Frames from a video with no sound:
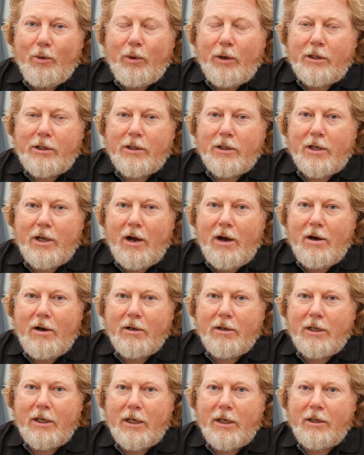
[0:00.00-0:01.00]
we
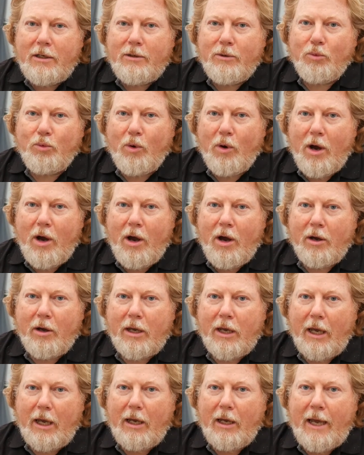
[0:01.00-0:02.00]
started
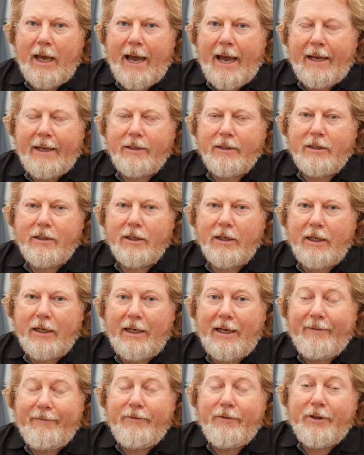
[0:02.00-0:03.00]
work at
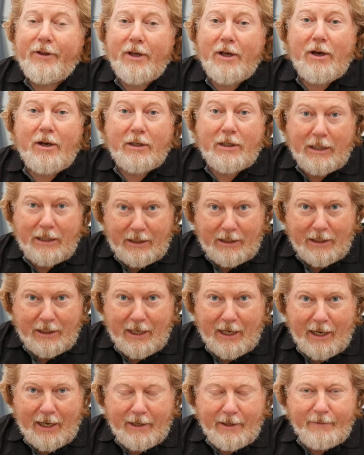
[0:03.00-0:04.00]
11:30
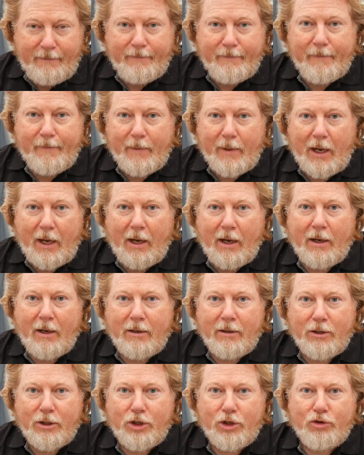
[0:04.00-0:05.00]
today,
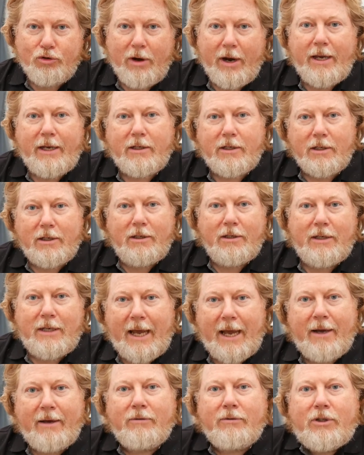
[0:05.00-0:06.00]
straight
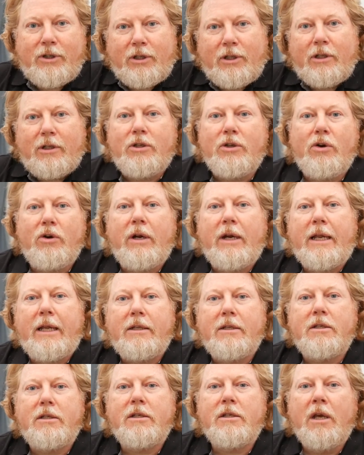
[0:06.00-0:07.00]
down to the
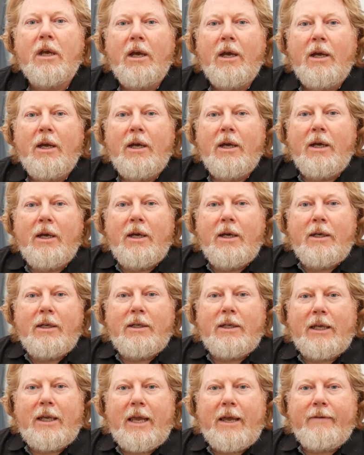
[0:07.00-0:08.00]
toilets
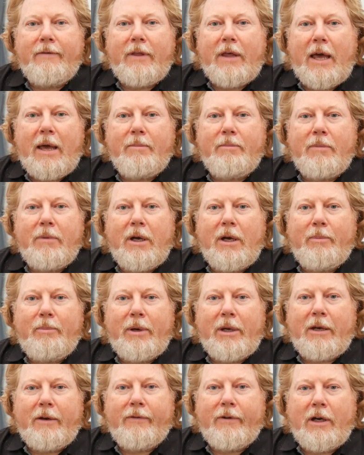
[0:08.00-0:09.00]
to give them a
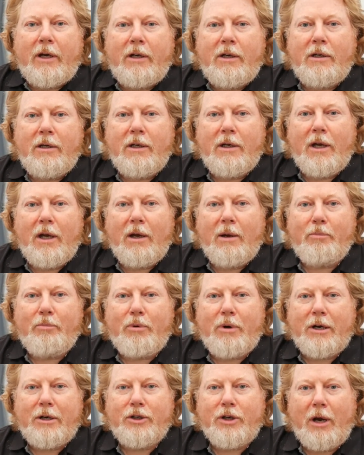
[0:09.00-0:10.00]
bit of a
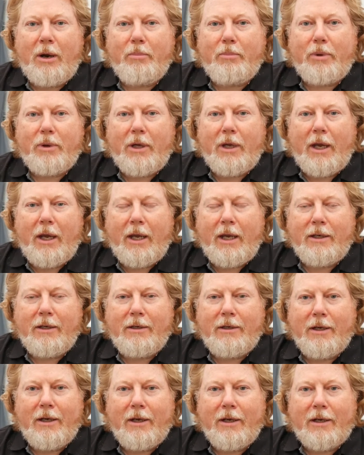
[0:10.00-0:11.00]
brush up
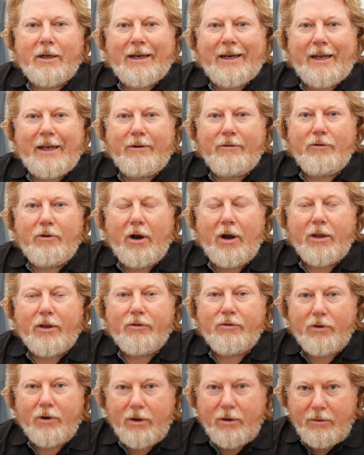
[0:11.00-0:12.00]
and clean right
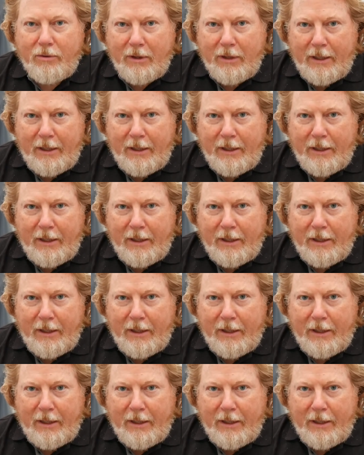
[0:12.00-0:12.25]
through.